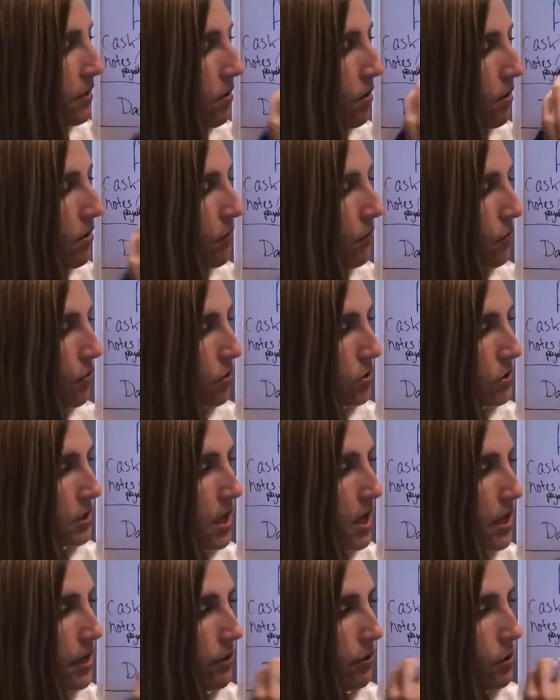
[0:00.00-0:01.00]
on the first
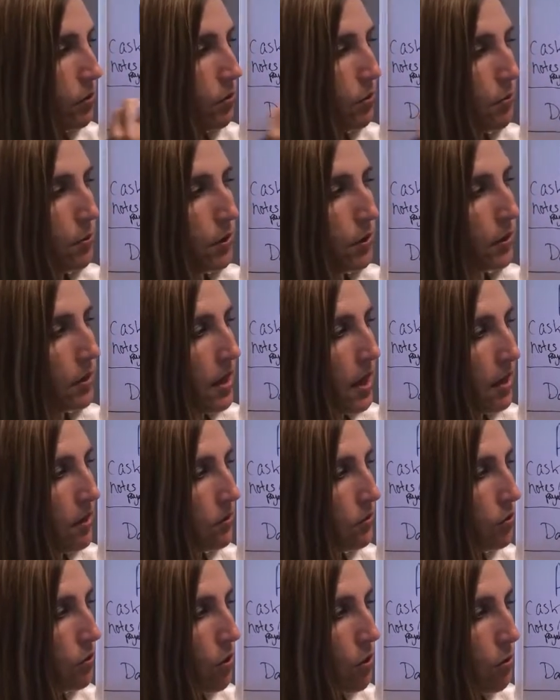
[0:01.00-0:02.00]
line, or you would put that in
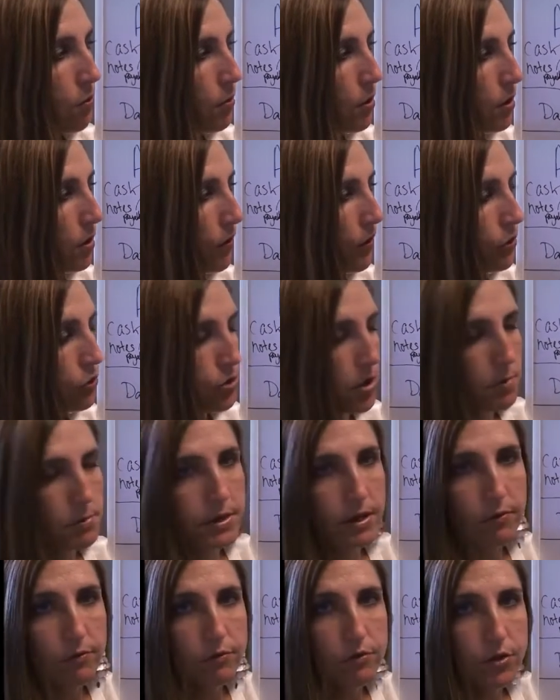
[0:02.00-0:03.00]
your homework on the drop
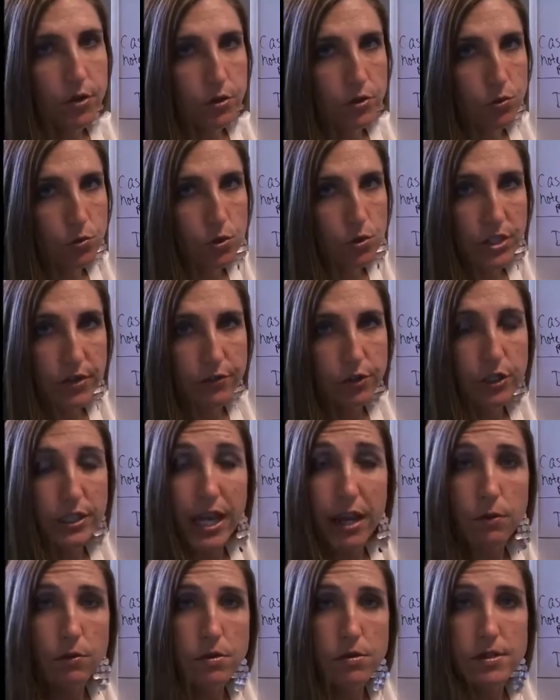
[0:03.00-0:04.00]
down first, whichever
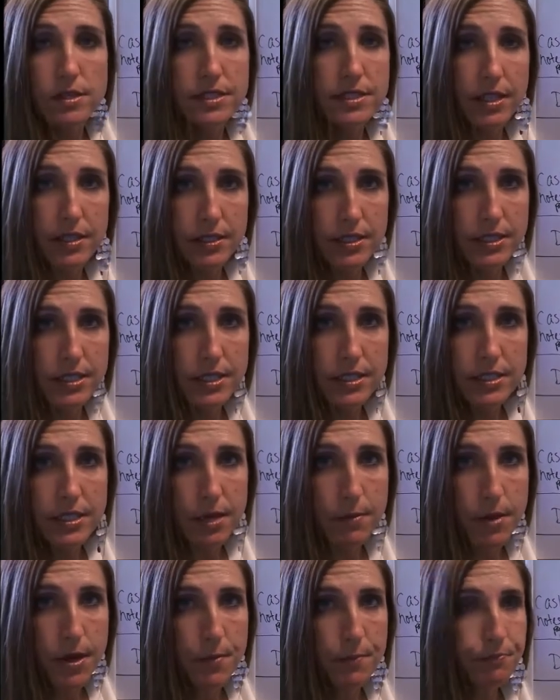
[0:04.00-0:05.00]
account you decided to
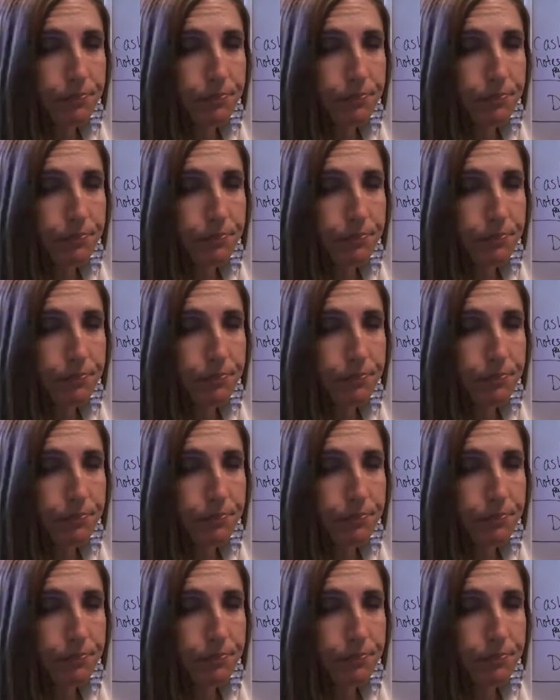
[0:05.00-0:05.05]
debit.